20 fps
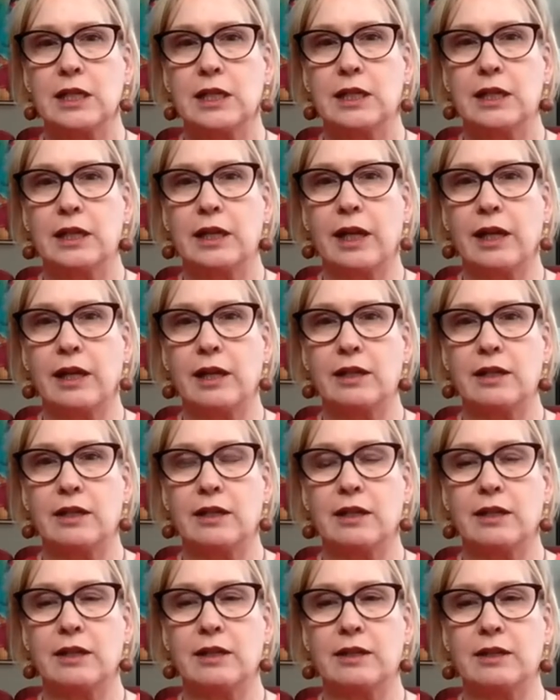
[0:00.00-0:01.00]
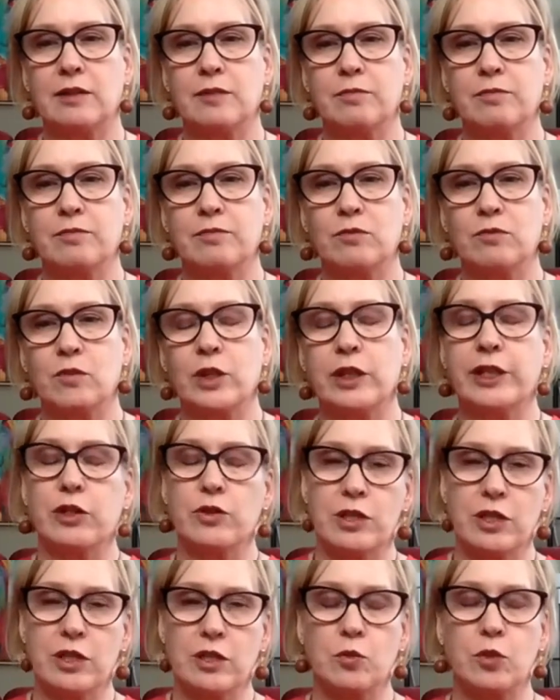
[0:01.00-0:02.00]
And, um, well, he
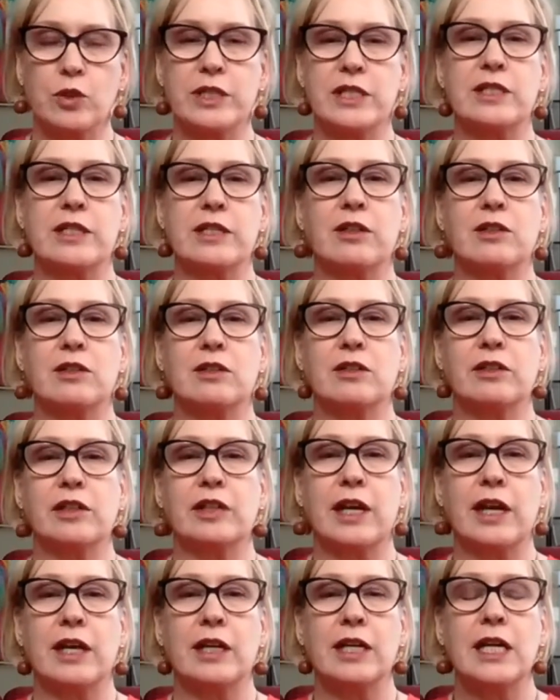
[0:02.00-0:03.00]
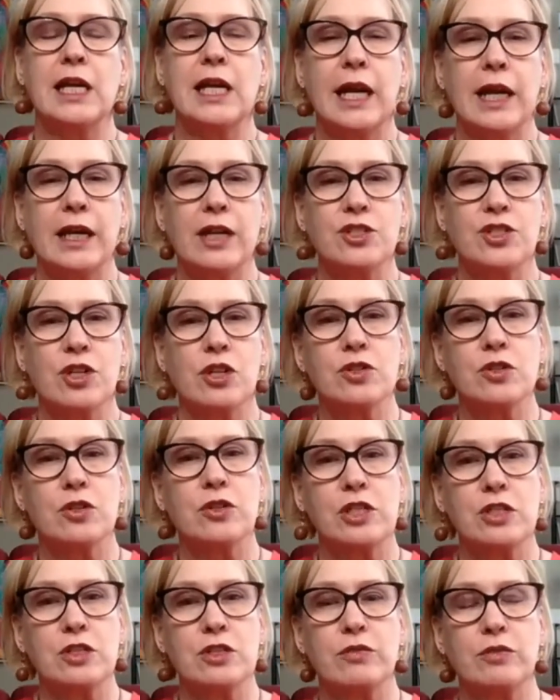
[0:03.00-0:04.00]
goes into more detail on that. And it's also
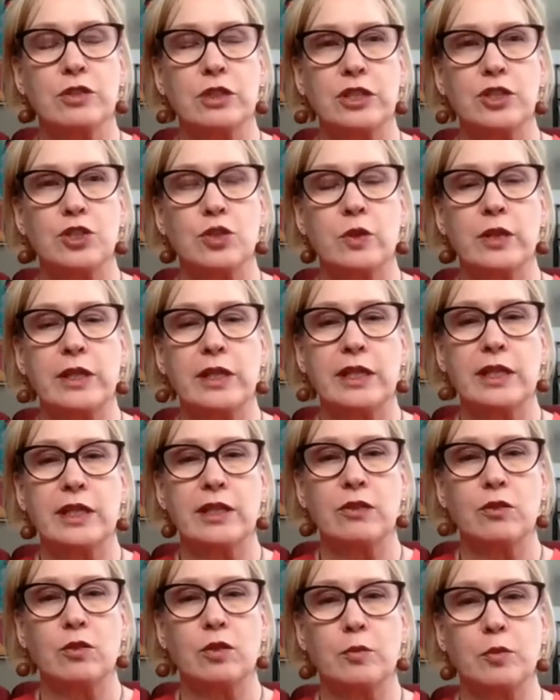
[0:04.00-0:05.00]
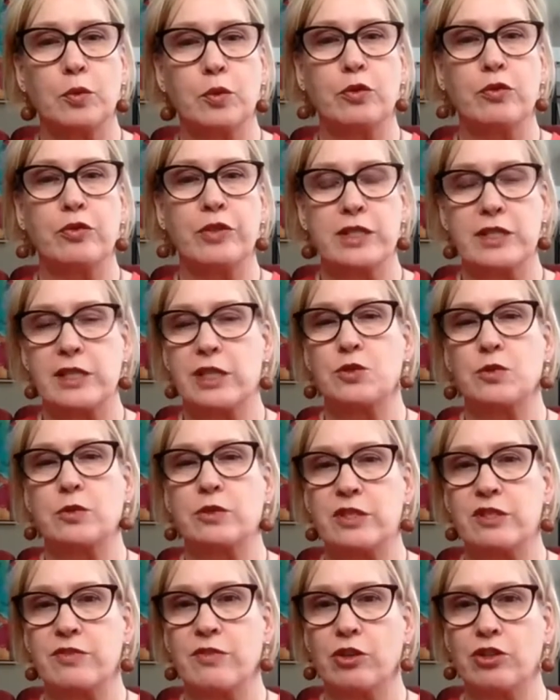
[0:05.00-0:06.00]
useful in treating or improving sexual
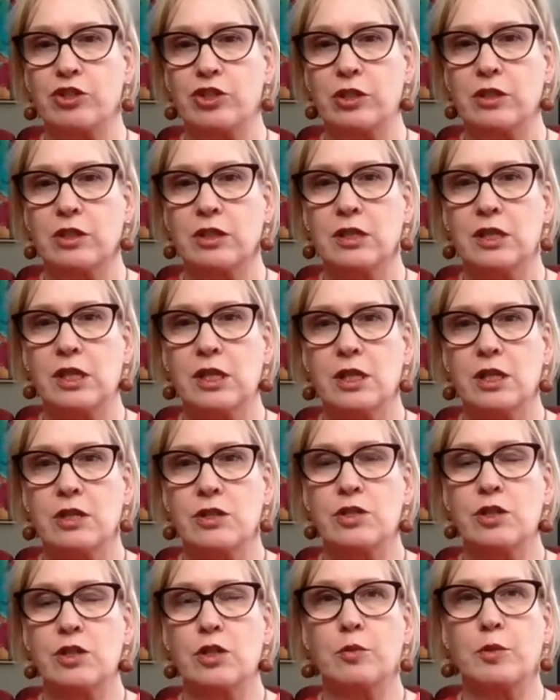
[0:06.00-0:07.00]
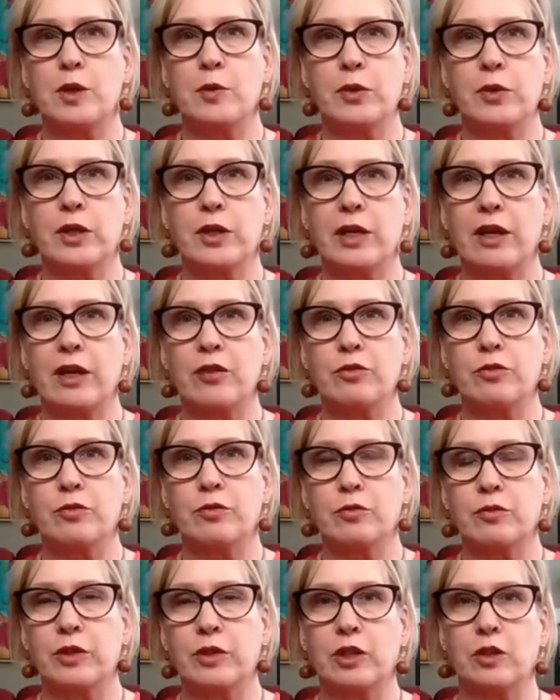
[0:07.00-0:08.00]
dysfunction. So people that have,
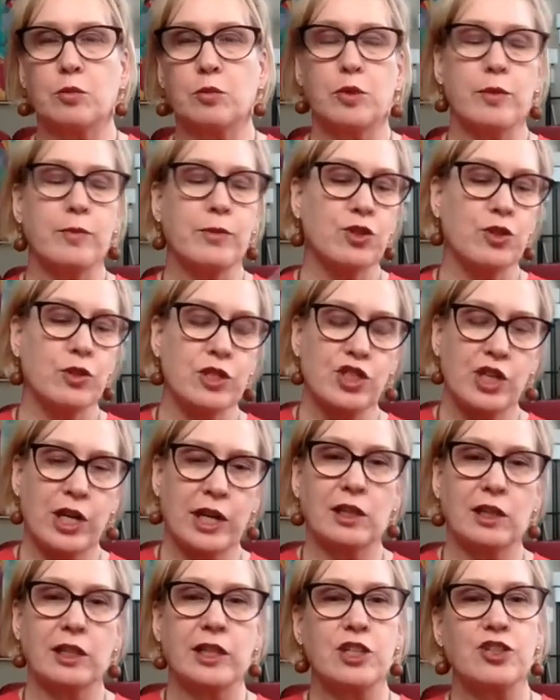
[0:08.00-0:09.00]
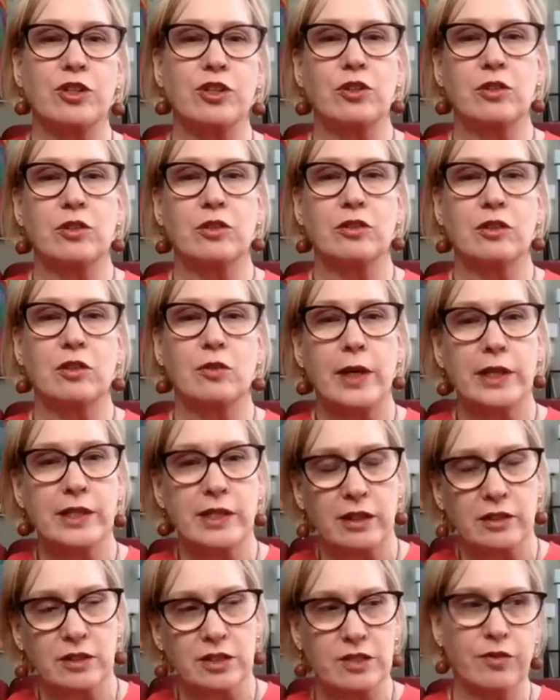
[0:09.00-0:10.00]
you know, premature ejaculation or
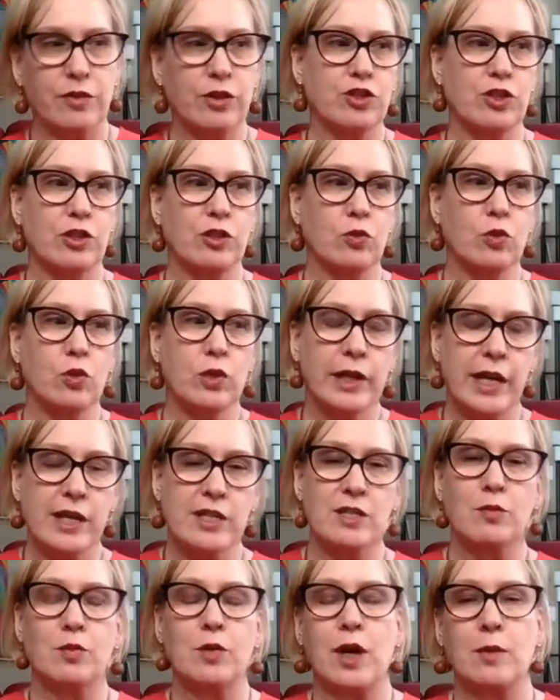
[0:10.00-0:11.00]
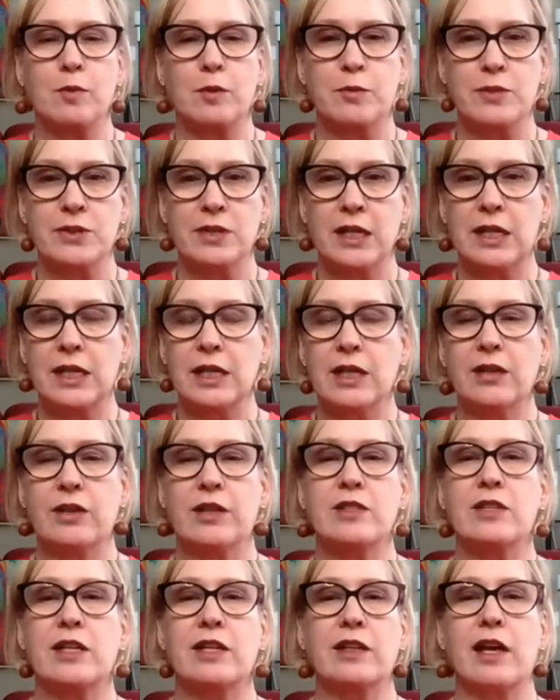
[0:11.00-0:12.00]
erectile dysfunction or orgasm problems,
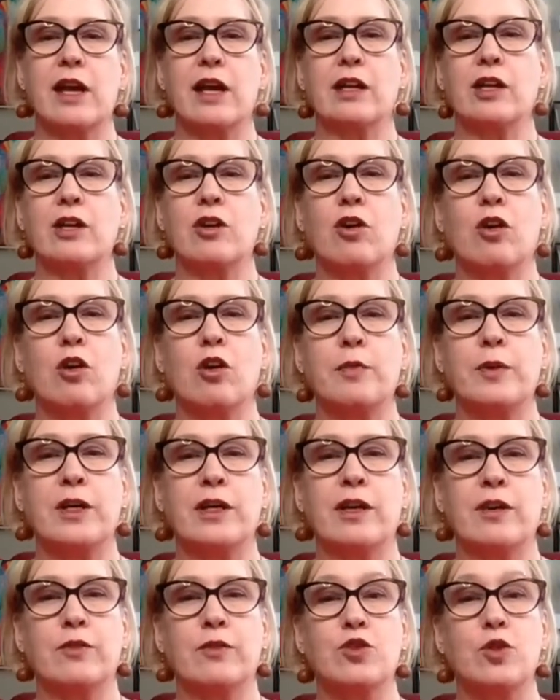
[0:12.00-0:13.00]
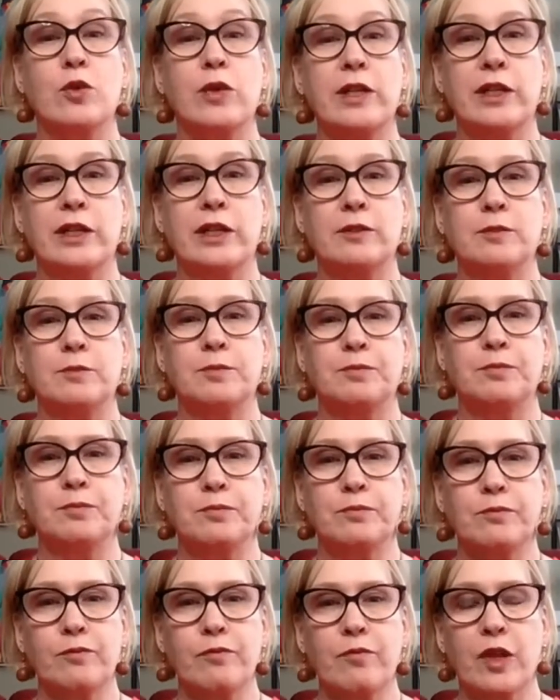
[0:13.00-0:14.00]
things like that can all be kind of treated
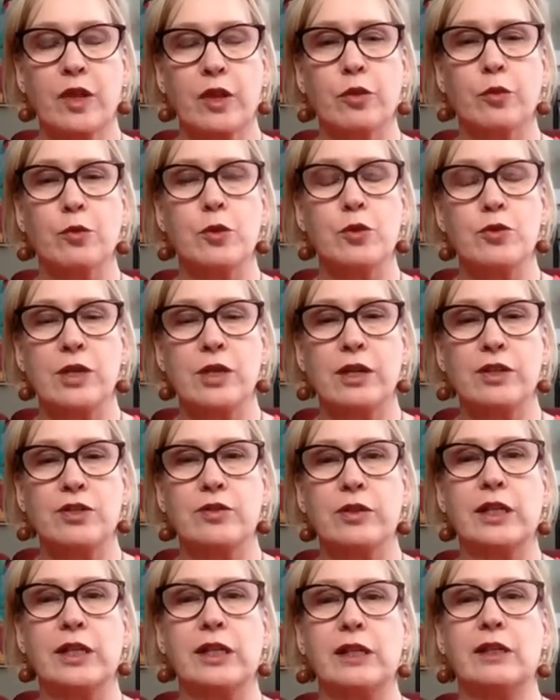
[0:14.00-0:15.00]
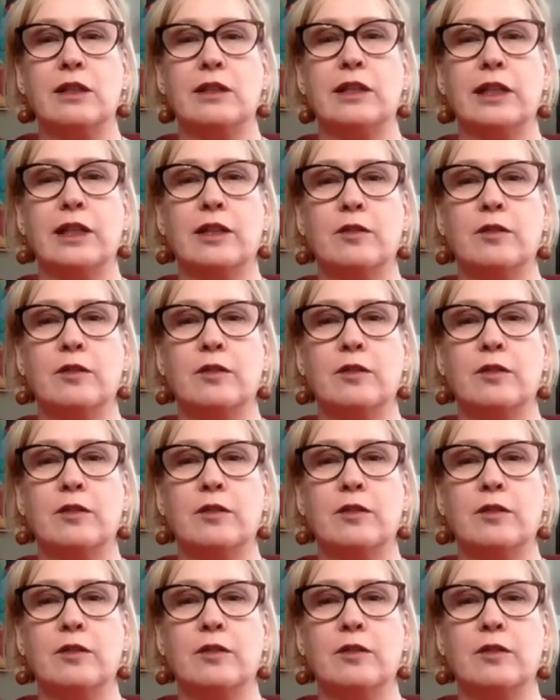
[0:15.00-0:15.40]
through tantric healing.